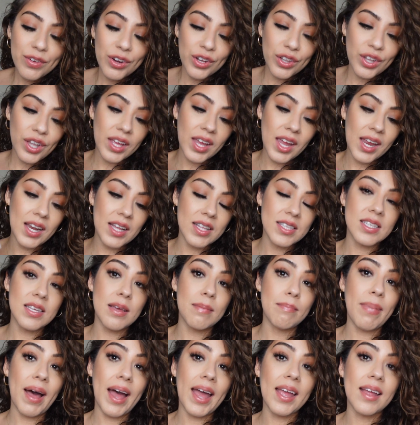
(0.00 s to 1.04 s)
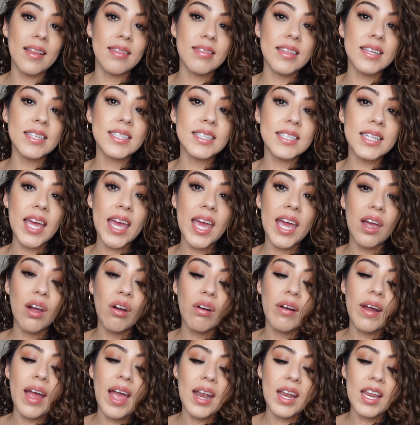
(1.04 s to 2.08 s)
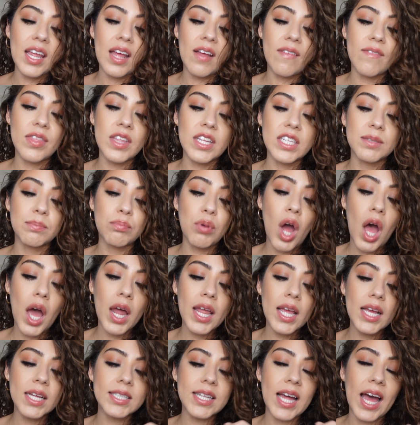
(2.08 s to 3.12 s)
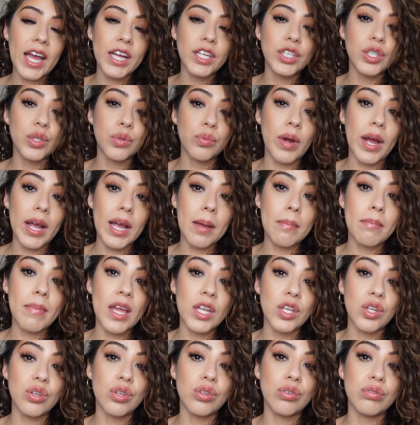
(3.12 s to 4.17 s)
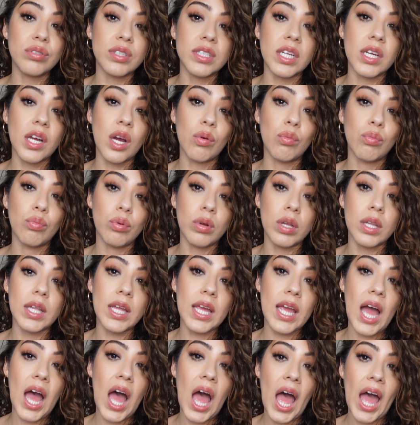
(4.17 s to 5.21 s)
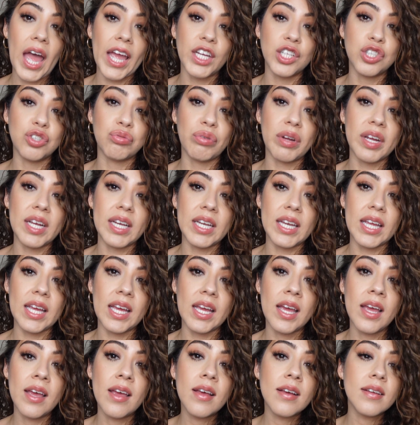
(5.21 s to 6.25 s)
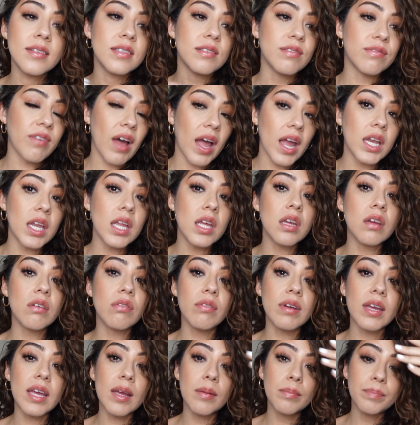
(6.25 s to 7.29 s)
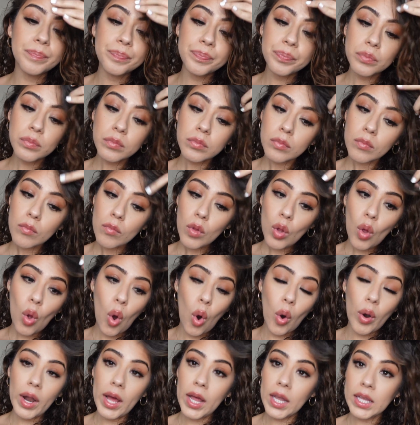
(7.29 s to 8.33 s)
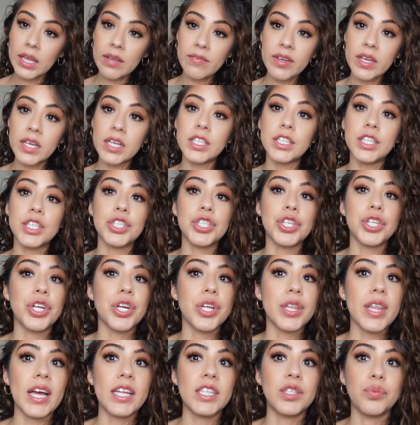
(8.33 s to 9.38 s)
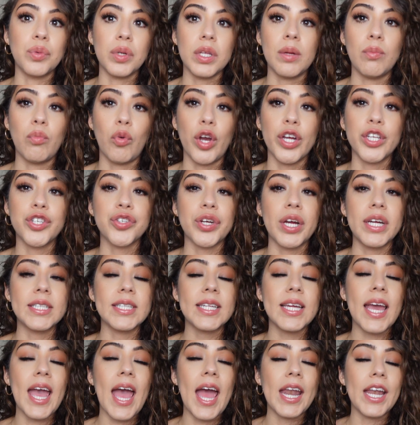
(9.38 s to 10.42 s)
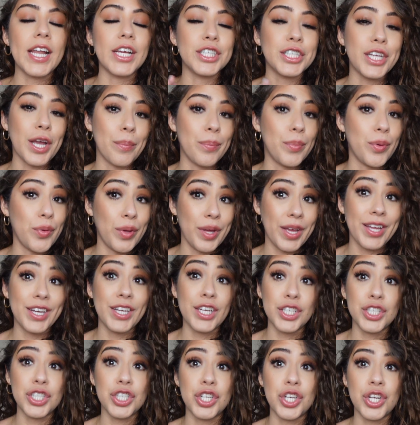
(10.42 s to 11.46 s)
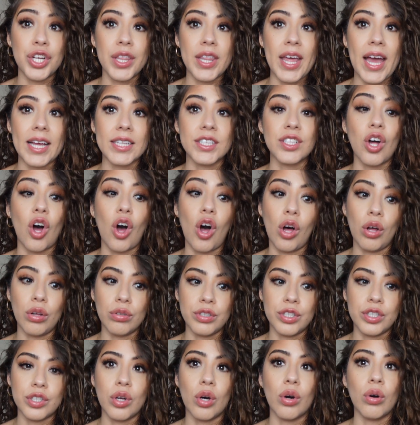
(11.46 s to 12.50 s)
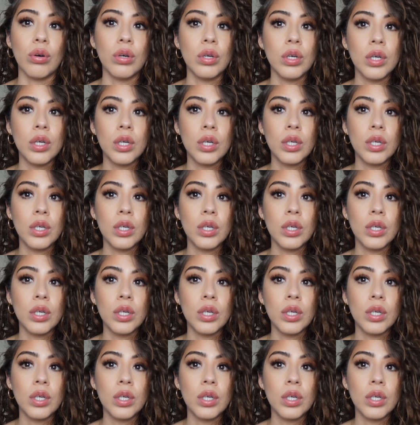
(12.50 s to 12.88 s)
you're looking into buying this kit or any of these products, I do recommend you using a really hydrating defining cream or a leave-in conditioner that's really moisturizing, and a shampoo and conditioner that's also